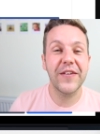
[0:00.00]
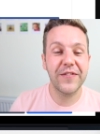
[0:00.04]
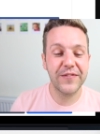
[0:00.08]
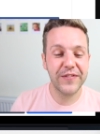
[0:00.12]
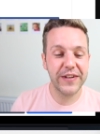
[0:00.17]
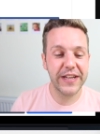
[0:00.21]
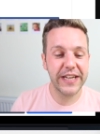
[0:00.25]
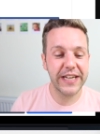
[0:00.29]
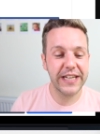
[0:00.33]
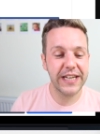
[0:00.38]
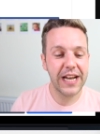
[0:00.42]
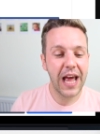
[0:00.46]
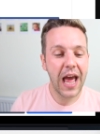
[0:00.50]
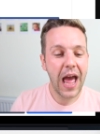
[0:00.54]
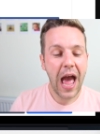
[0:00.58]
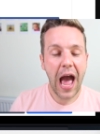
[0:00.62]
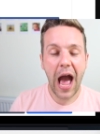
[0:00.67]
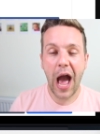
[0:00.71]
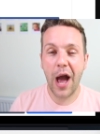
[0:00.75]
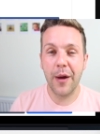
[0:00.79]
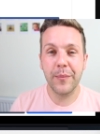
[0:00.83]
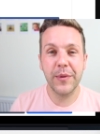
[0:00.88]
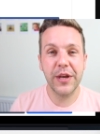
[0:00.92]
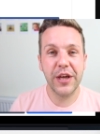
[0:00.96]
15
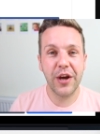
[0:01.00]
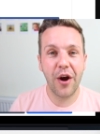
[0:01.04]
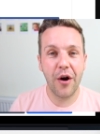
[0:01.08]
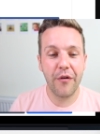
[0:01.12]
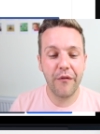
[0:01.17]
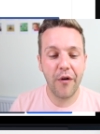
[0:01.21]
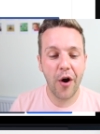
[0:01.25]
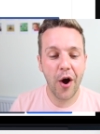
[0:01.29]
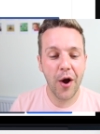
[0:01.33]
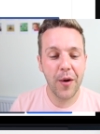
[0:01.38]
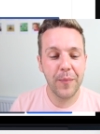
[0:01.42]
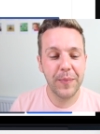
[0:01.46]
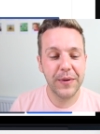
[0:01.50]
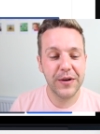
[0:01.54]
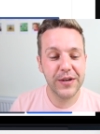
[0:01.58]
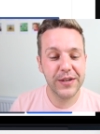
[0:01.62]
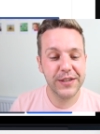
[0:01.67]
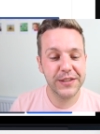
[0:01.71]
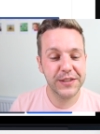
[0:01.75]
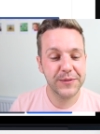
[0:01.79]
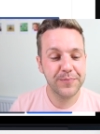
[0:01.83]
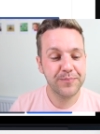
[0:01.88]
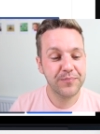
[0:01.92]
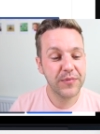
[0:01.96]
how many you got right
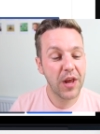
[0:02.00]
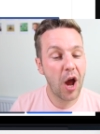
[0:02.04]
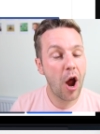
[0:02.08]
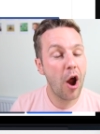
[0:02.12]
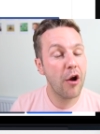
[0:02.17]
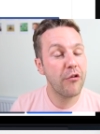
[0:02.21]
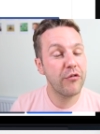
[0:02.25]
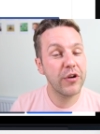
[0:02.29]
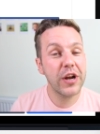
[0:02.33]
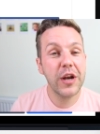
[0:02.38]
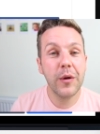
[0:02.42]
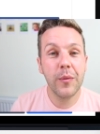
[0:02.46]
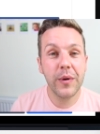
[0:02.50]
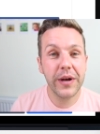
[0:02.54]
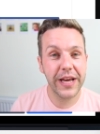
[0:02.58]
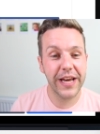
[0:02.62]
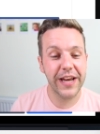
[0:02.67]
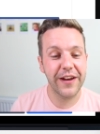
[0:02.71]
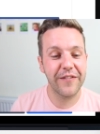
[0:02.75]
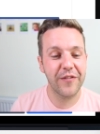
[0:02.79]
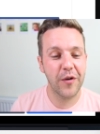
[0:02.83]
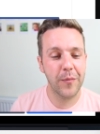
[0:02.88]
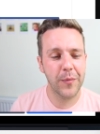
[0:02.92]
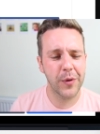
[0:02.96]
because I really wanna
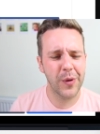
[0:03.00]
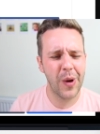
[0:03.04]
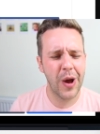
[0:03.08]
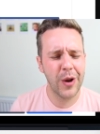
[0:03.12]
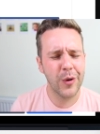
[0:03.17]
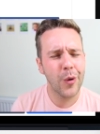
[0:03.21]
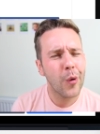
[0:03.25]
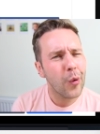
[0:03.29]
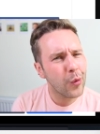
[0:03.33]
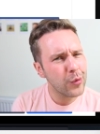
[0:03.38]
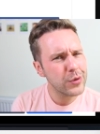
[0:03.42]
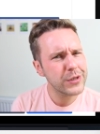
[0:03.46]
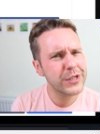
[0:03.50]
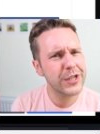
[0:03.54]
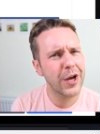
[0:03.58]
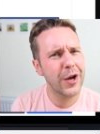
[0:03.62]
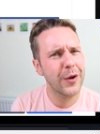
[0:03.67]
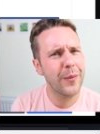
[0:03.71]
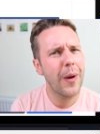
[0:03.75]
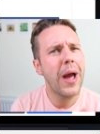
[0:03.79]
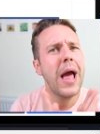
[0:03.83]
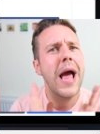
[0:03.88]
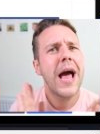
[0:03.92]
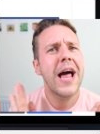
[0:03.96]
hear from you. And
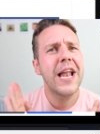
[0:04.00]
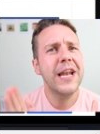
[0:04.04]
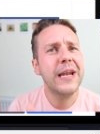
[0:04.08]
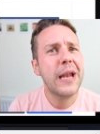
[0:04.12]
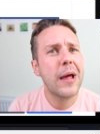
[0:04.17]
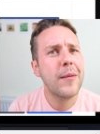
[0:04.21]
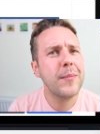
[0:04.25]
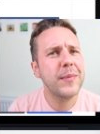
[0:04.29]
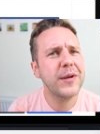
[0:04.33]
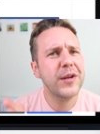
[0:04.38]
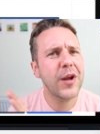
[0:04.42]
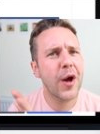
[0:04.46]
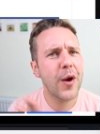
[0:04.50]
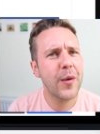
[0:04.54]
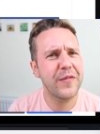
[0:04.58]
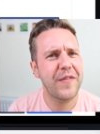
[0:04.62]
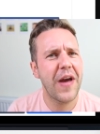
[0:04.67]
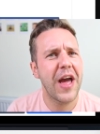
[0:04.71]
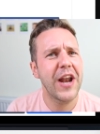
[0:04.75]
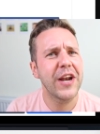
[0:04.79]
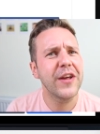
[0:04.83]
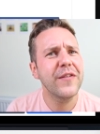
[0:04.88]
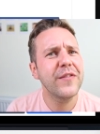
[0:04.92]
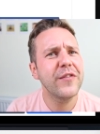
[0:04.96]
also, let me know
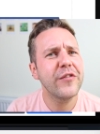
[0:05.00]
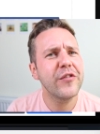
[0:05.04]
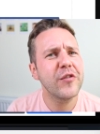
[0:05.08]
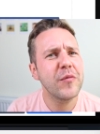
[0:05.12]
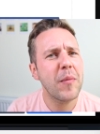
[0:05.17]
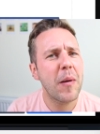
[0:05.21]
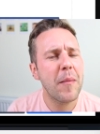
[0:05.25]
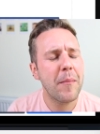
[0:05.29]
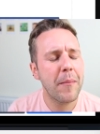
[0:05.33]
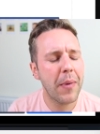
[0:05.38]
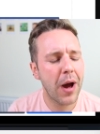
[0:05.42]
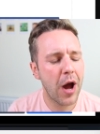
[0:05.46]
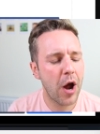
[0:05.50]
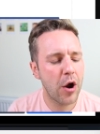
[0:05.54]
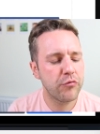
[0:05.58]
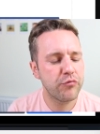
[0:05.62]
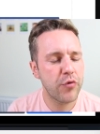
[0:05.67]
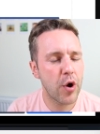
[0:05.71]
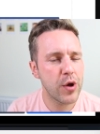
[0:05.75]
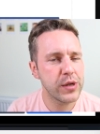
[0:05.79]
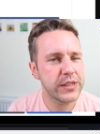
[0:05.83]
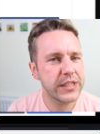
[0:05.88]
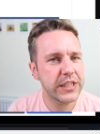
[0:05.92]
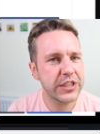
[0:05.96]
if any of you remember
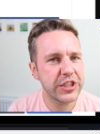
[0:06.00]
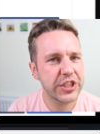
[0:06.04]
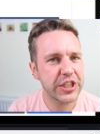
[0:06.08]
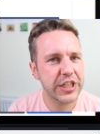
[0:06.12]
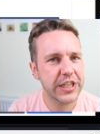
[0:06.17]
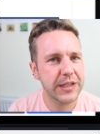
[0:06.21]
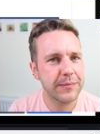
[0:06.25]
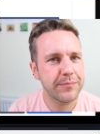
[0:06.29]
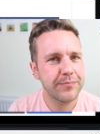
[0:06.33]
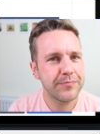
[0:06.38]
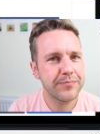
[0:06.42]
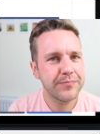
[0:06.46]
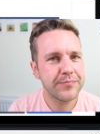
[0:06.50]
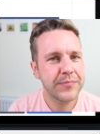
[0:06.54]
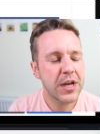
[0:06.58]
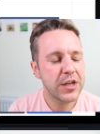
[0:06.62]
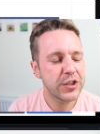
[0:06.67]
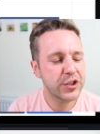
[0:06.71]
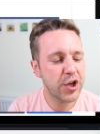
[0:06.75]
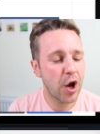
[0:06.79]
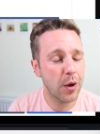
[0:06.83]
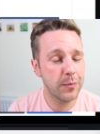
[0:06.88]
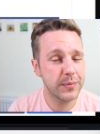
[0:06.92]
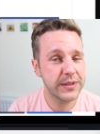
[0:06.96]
Rosie and Jim,
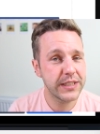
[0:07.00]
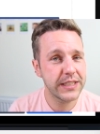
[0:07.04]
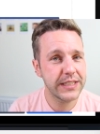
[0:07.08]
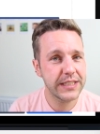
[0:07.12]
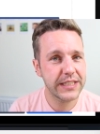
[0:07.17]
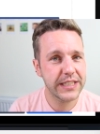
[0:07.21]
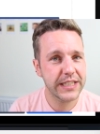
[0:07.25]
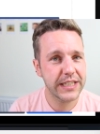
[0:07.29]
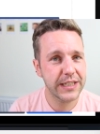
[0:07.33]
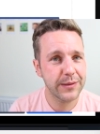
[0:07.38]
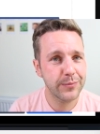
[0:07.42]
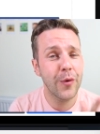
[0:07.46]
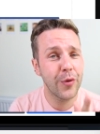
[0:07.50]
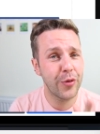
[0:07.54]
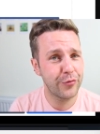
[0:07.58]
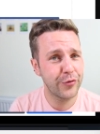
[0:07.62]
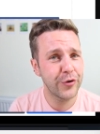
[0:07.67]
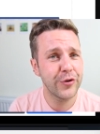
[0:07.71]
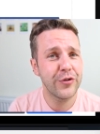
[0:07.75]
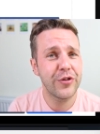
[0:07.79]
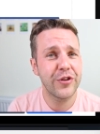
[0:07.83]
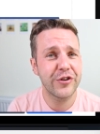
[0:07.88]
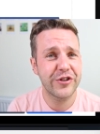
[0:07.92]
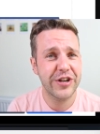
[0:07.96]
Topsy and Tim, or
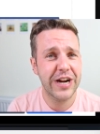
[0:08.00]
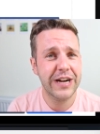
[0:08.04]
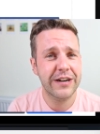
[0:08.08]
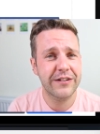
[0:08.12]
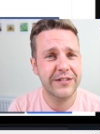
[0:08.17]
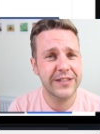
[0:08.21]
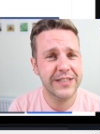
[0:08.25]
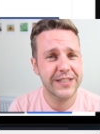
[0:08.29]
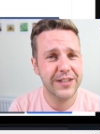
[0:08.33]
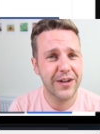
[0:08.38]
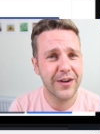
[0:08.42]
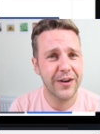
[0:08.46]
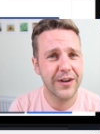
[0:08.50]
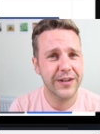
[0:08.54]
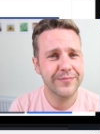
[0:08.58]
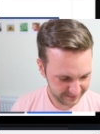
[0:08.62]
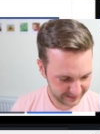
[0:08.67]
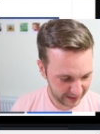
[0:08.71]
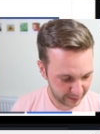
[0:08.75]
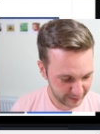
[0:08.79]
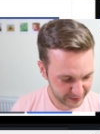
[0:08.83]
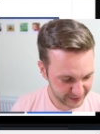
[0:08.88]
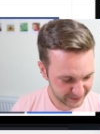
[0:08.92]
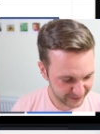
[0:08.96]
Through the Dragon's Eye.
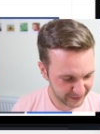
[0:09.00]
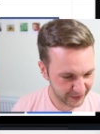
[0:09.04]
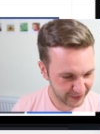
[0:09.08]
That was